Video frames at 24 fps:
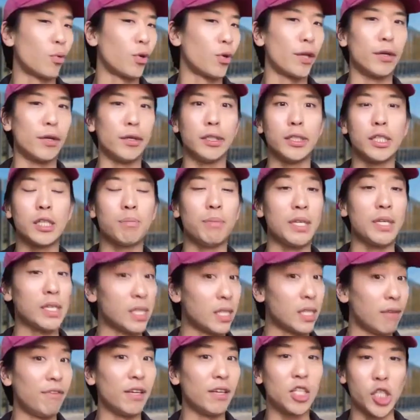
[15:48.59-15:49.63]
Were there
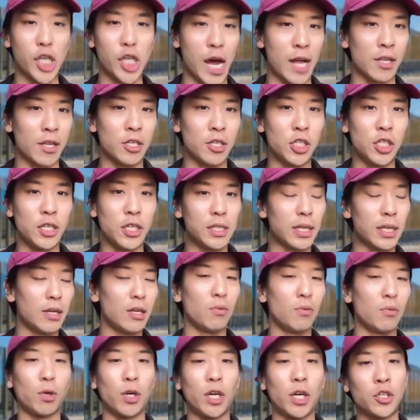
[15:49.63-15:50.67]
specific challenges that
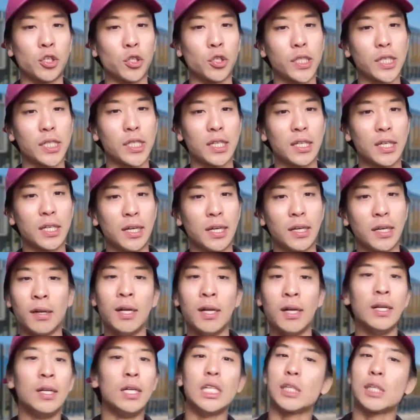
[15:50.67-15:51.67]
you were interested in,